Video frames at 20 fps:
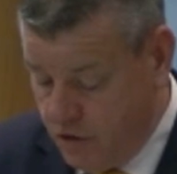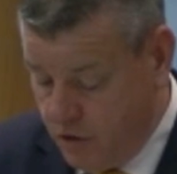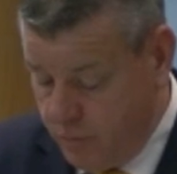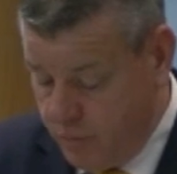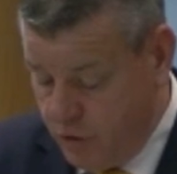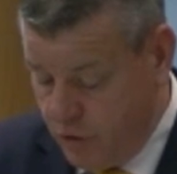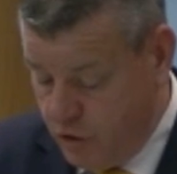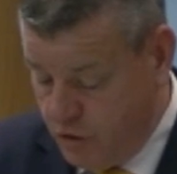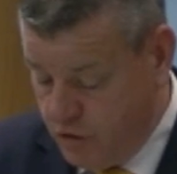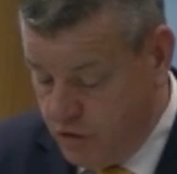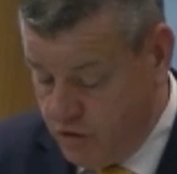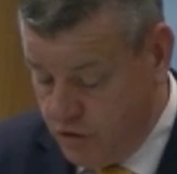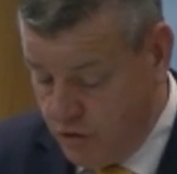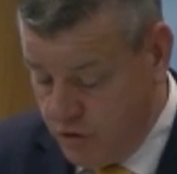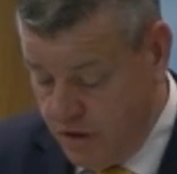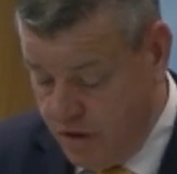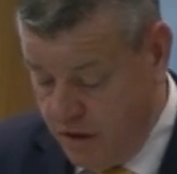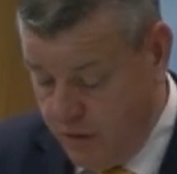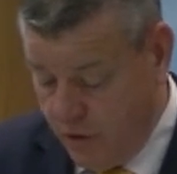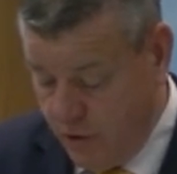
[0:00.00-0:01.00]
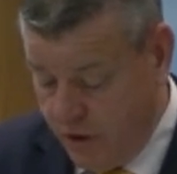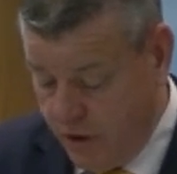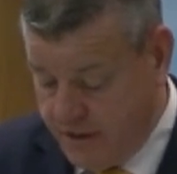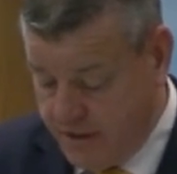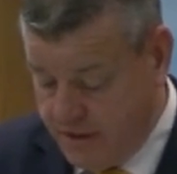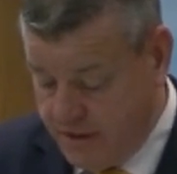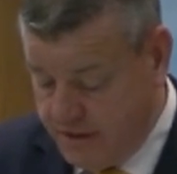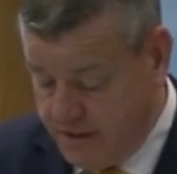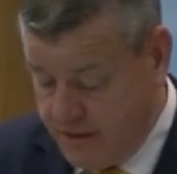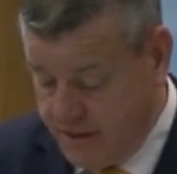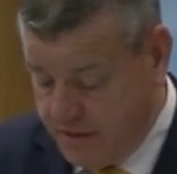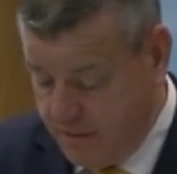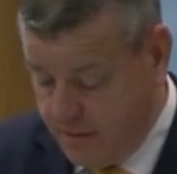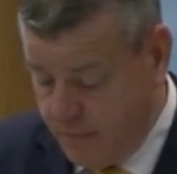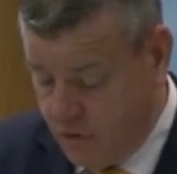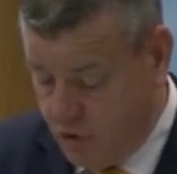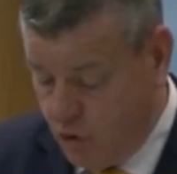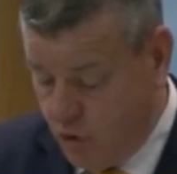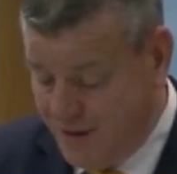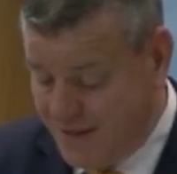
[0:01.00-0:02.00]
to abuse the immigration
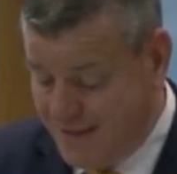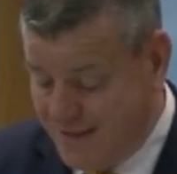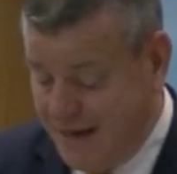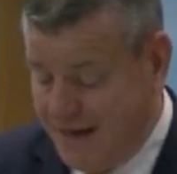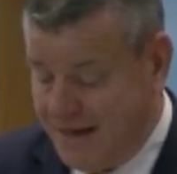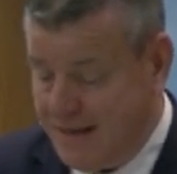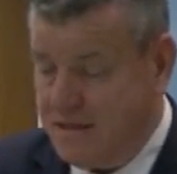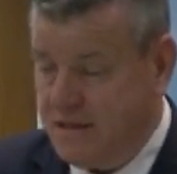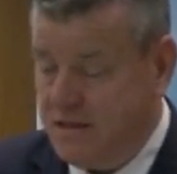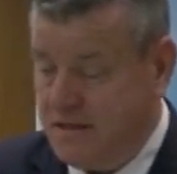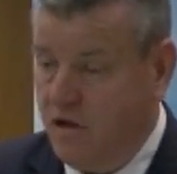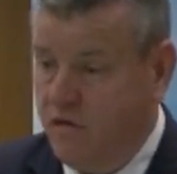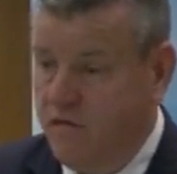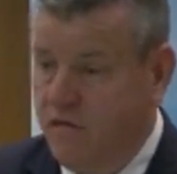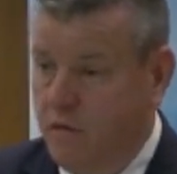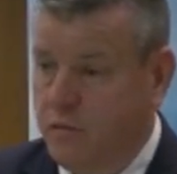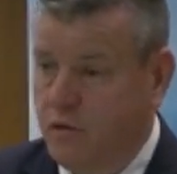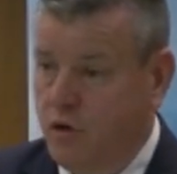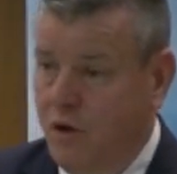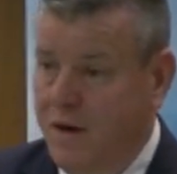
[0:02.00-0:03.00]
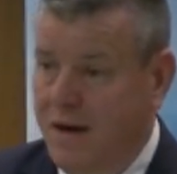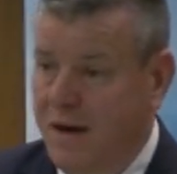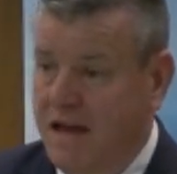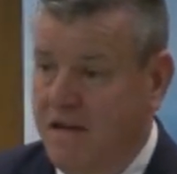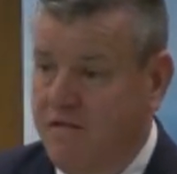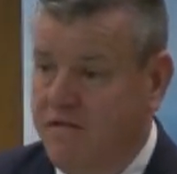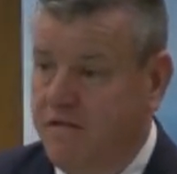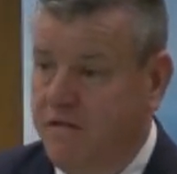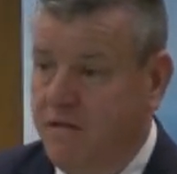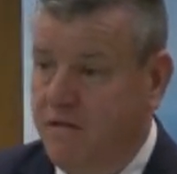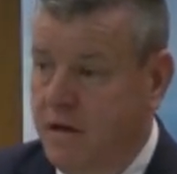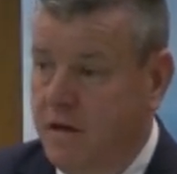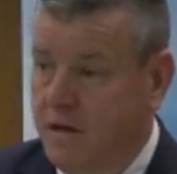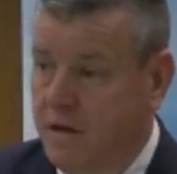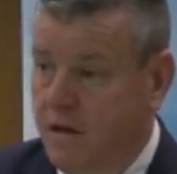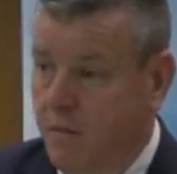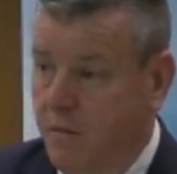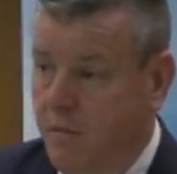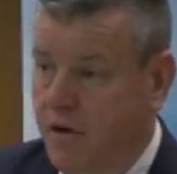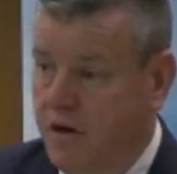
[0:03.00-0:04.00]
system to a sentence of up to life
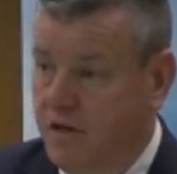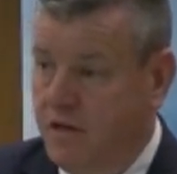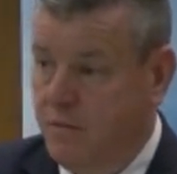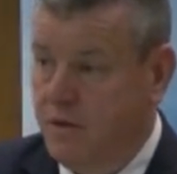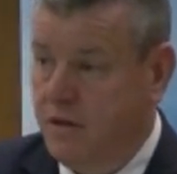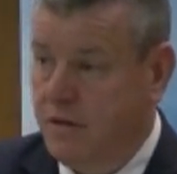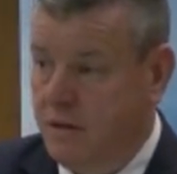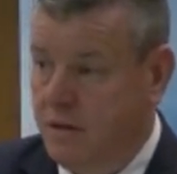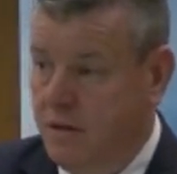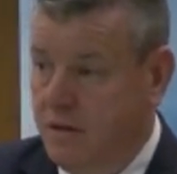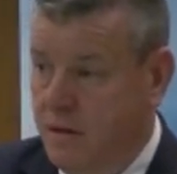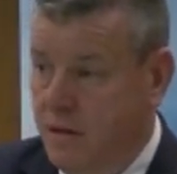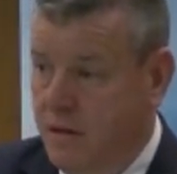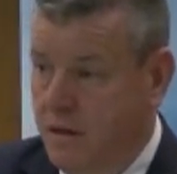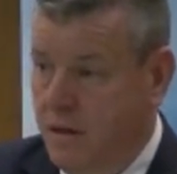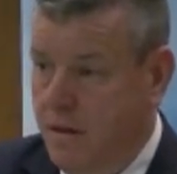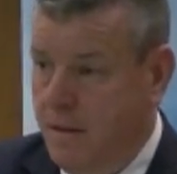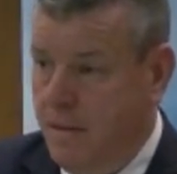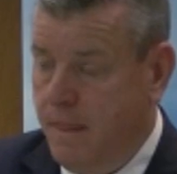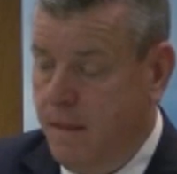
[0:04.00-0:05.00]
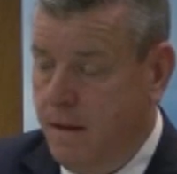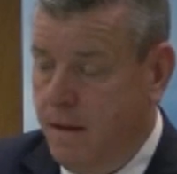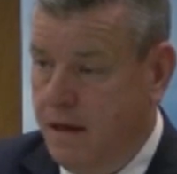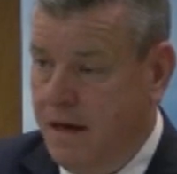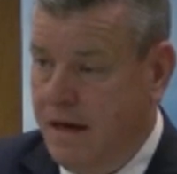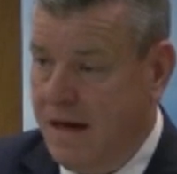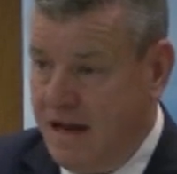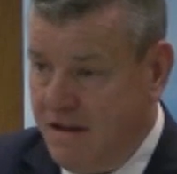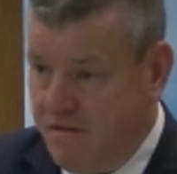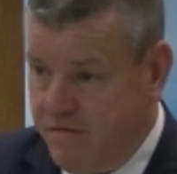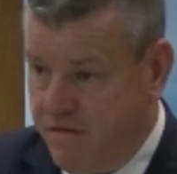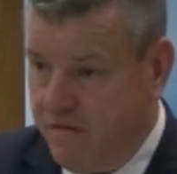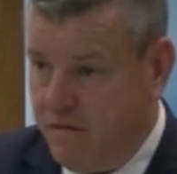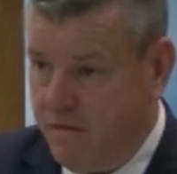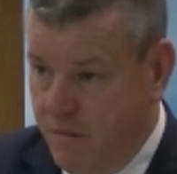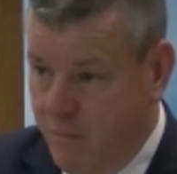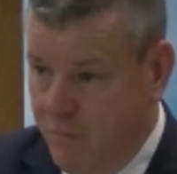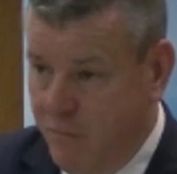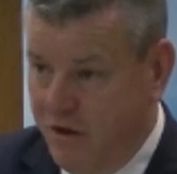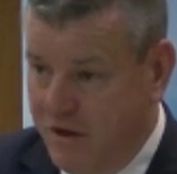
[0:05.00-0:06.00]
imprisonment. Life
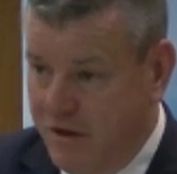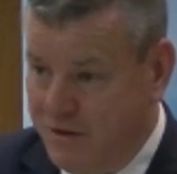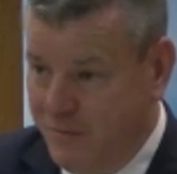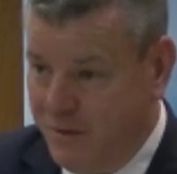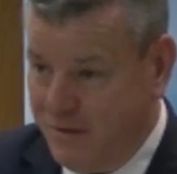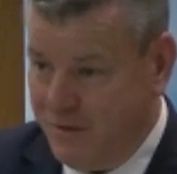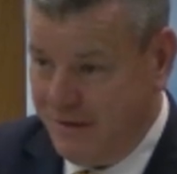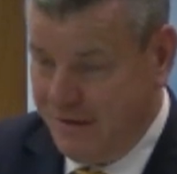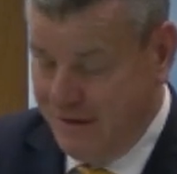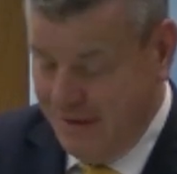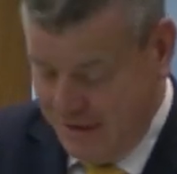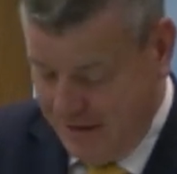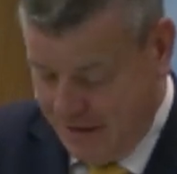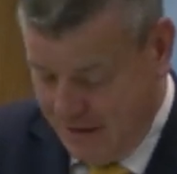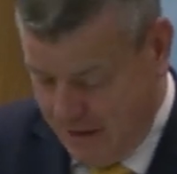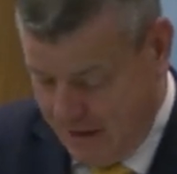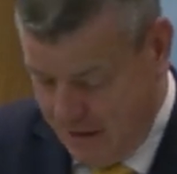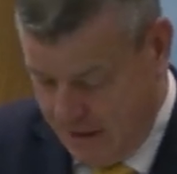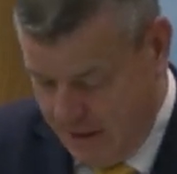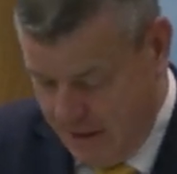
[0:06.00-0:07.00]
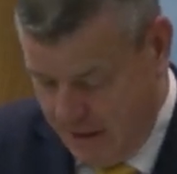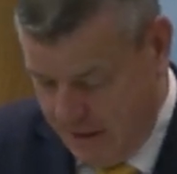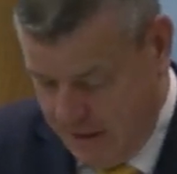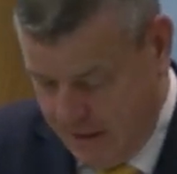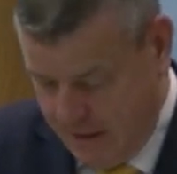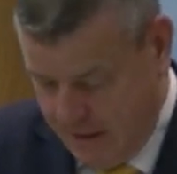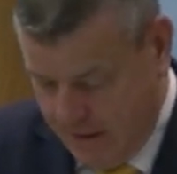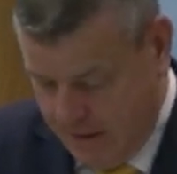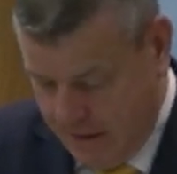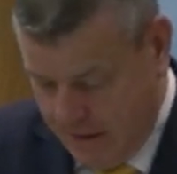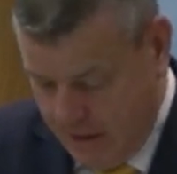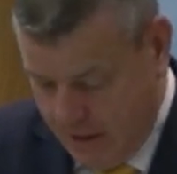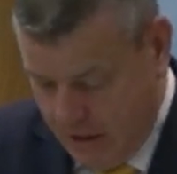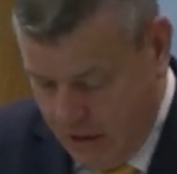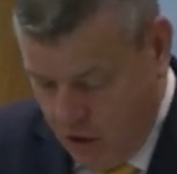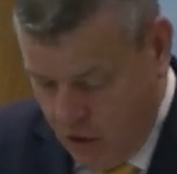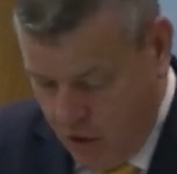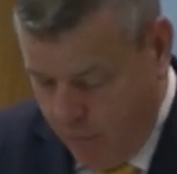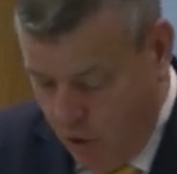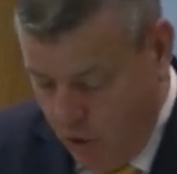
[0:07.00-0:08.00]
imprisonment.
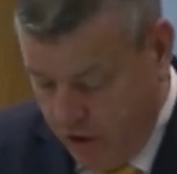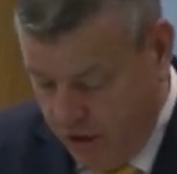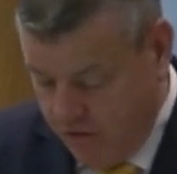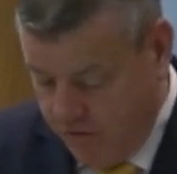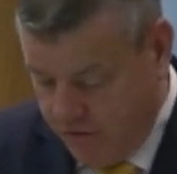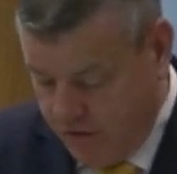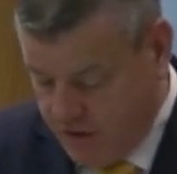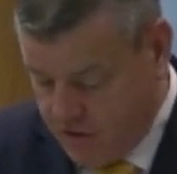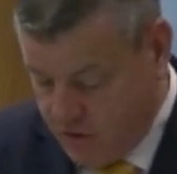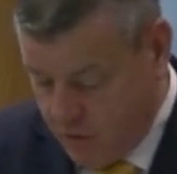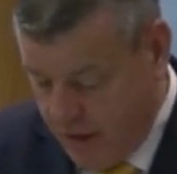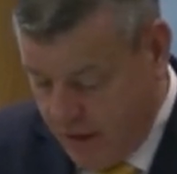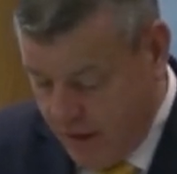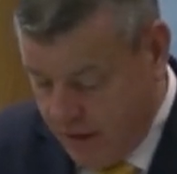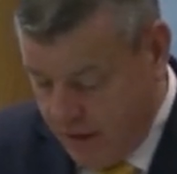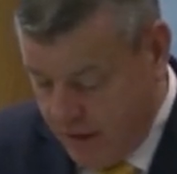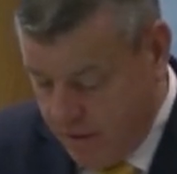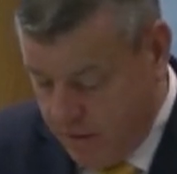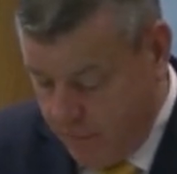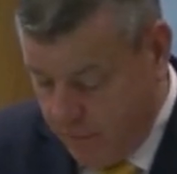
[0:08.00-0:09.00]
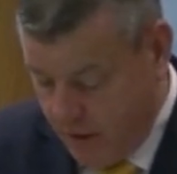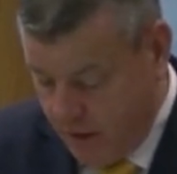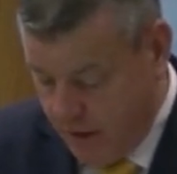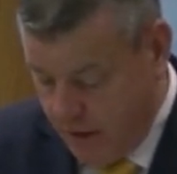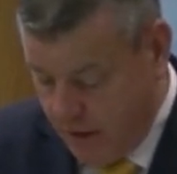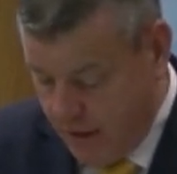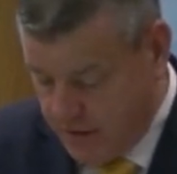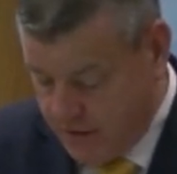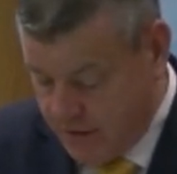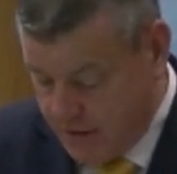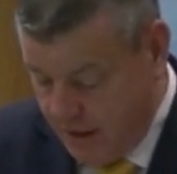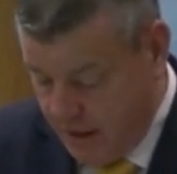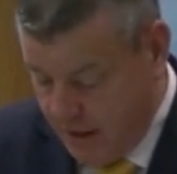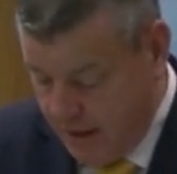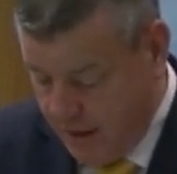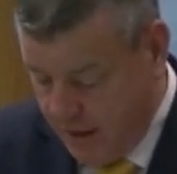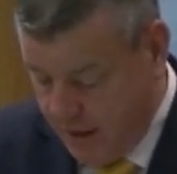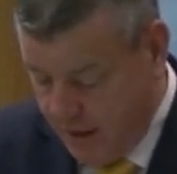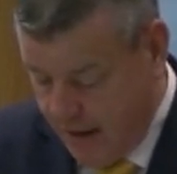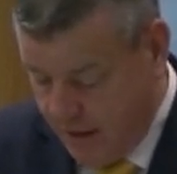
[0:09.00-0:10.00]
On Monday of this week, Baroness
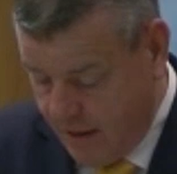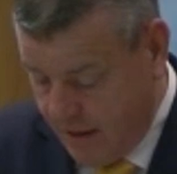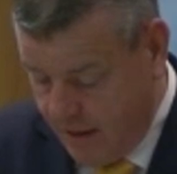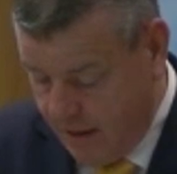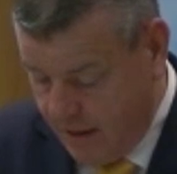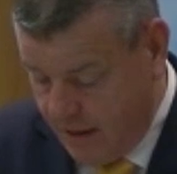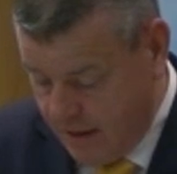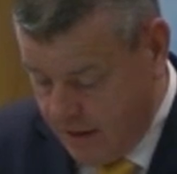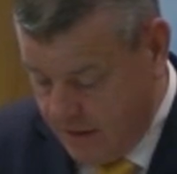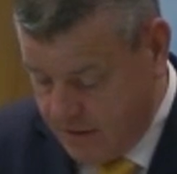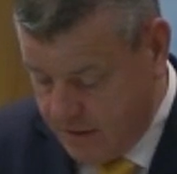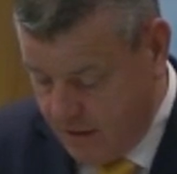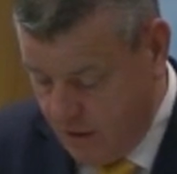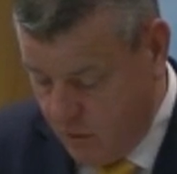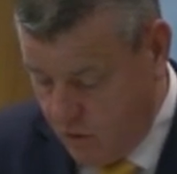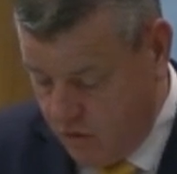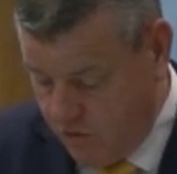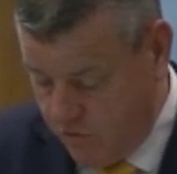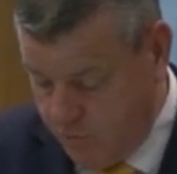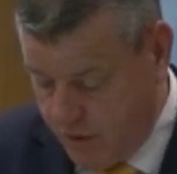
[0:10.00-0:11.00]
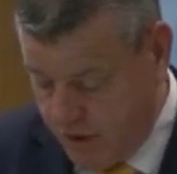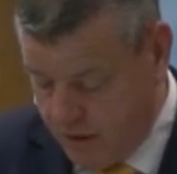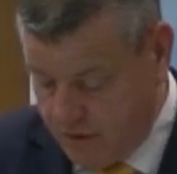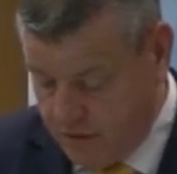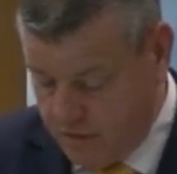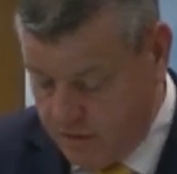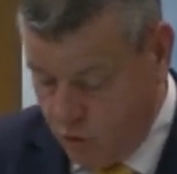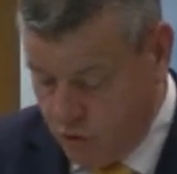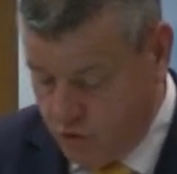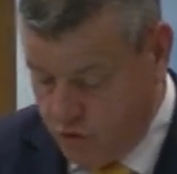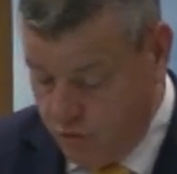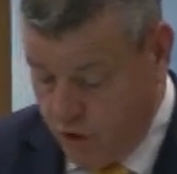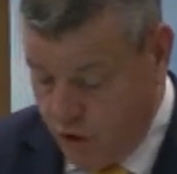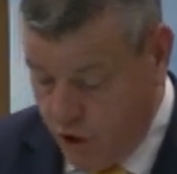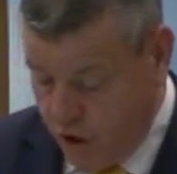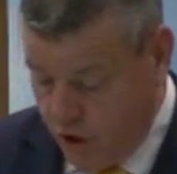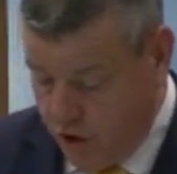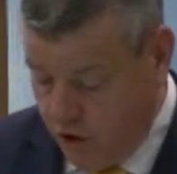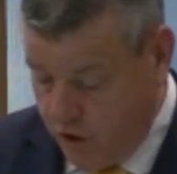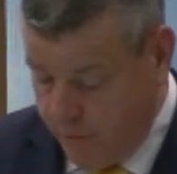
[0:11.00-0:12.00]
Helena Kennedy KC, one of Britain's most
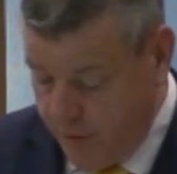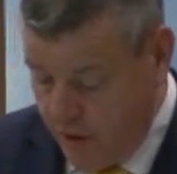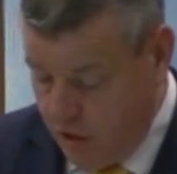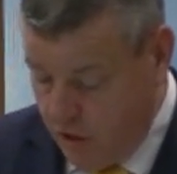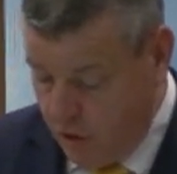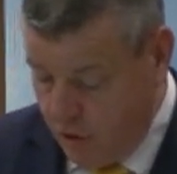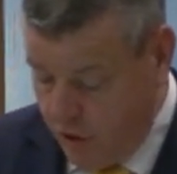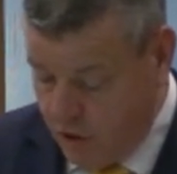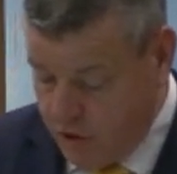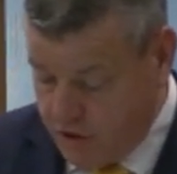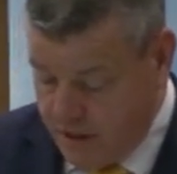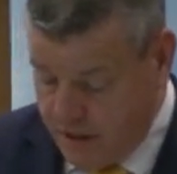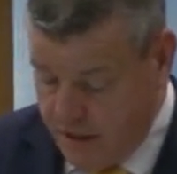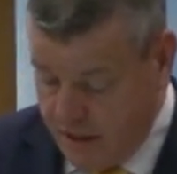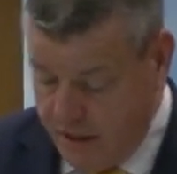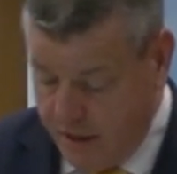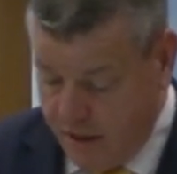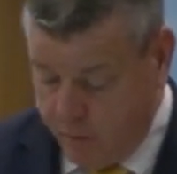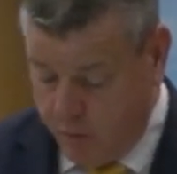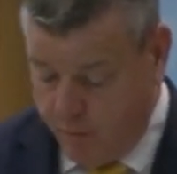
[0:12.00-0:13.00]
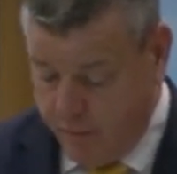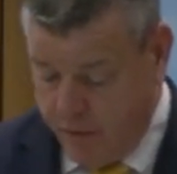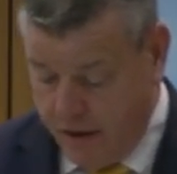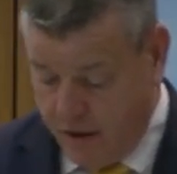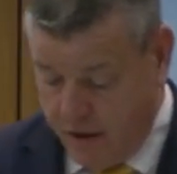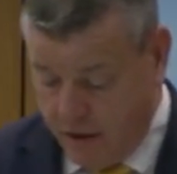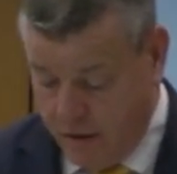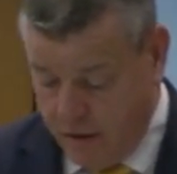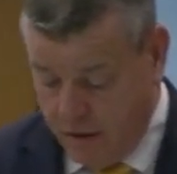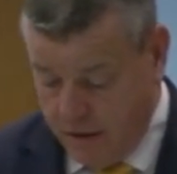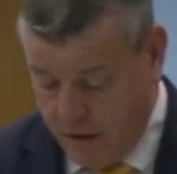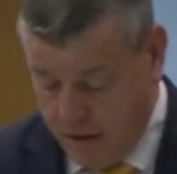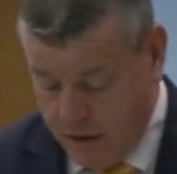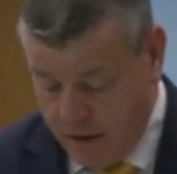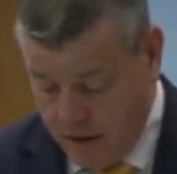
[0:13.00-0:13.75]
renowned criminal lawyers and a Labour peer,